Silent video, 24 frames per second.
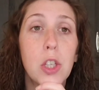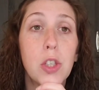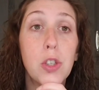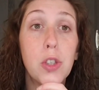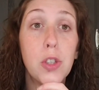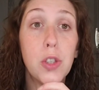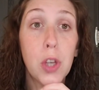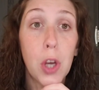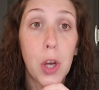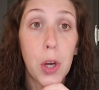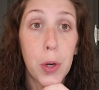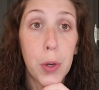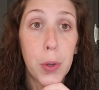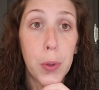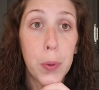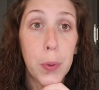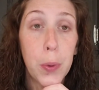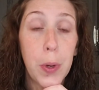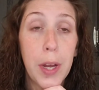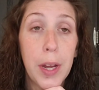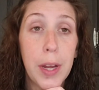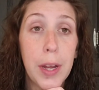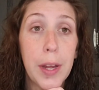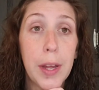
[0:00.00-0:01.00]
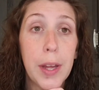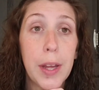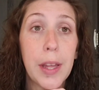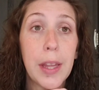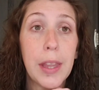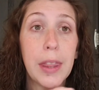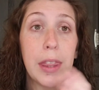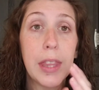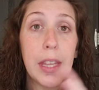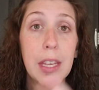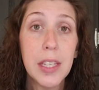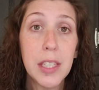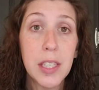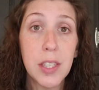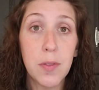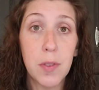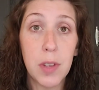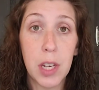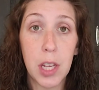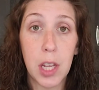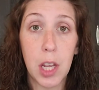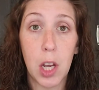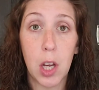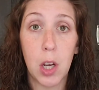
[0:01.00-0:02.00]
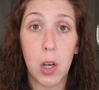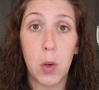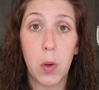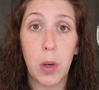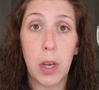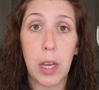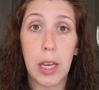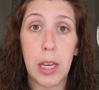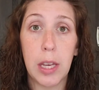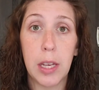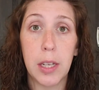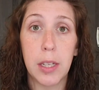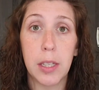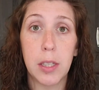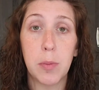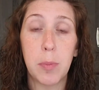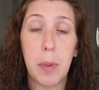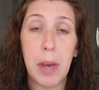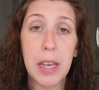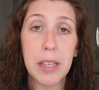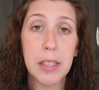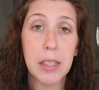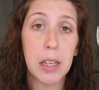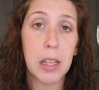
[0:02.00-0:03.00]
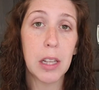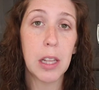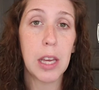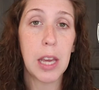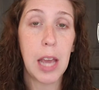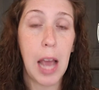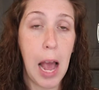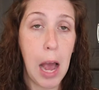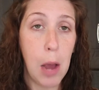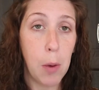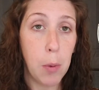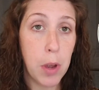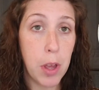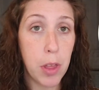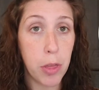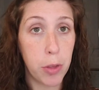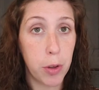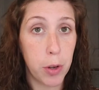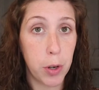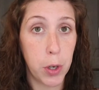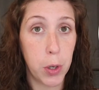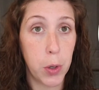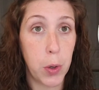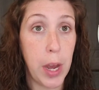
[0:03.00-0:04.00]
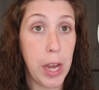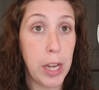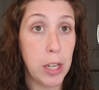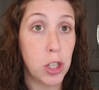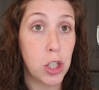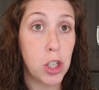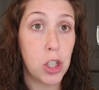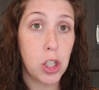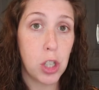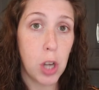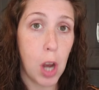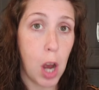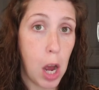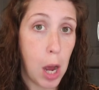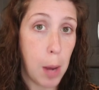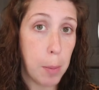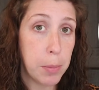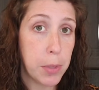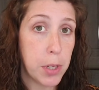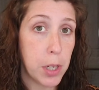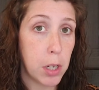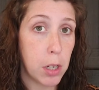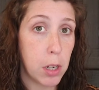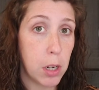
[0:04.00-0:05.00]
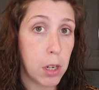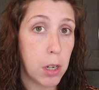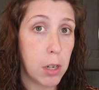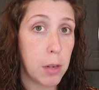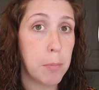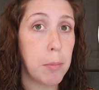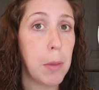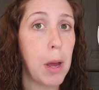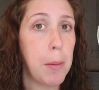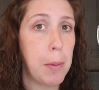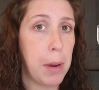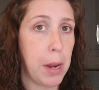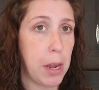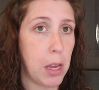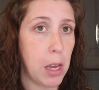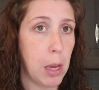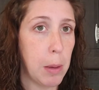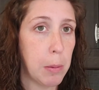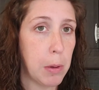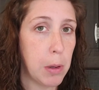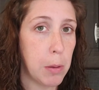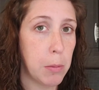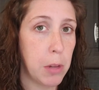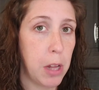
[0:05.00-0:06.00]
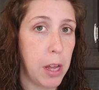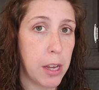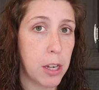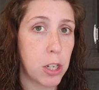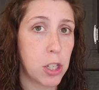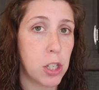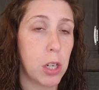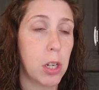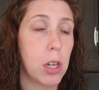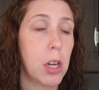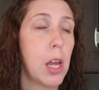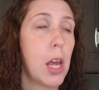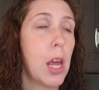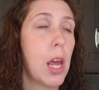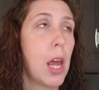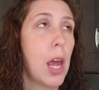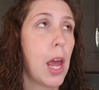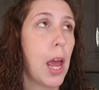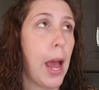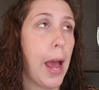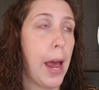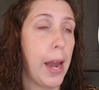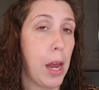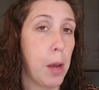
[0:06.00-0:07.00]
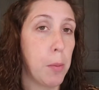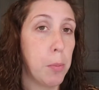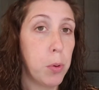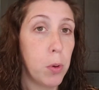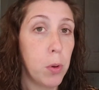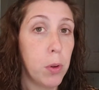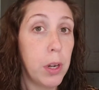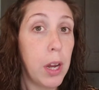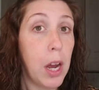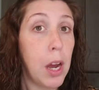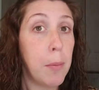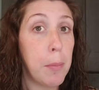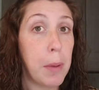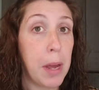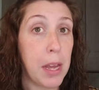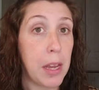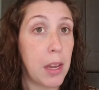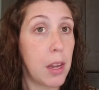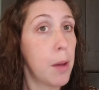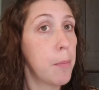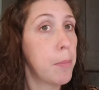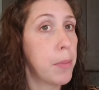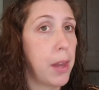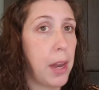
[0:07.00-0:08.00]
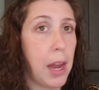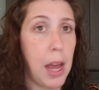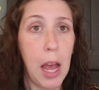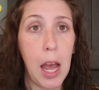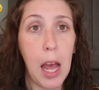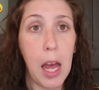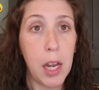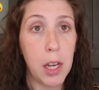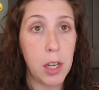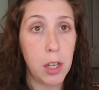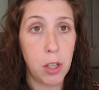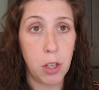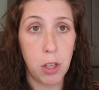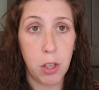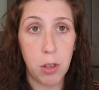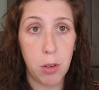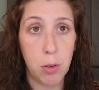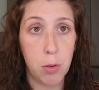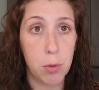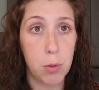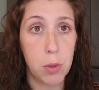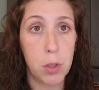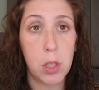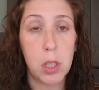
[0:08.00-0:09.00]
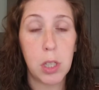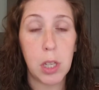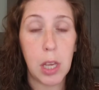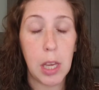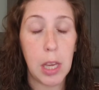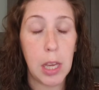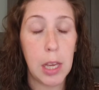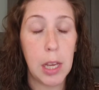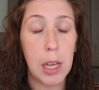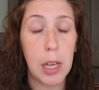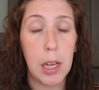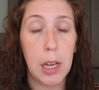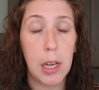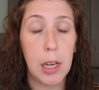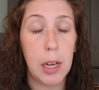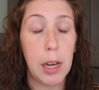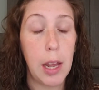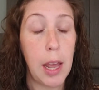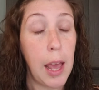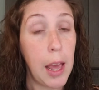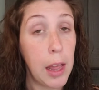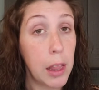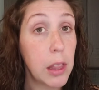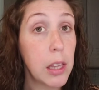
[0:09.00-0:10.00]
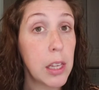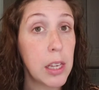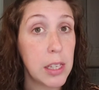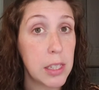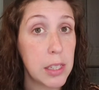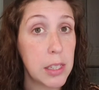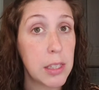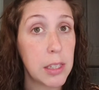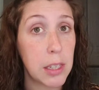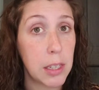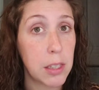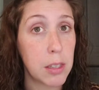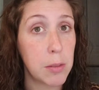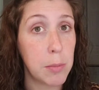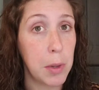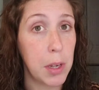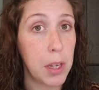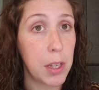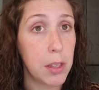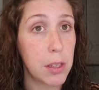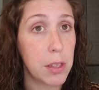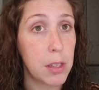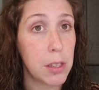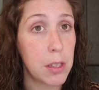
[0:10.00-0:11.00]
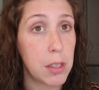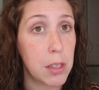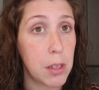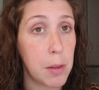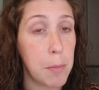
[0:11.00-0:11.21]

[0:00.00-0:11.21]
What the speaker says: So this video is basically I went through and shopped my makeup collection, and I pulled out makeup that I hadn't used in at least 6 months.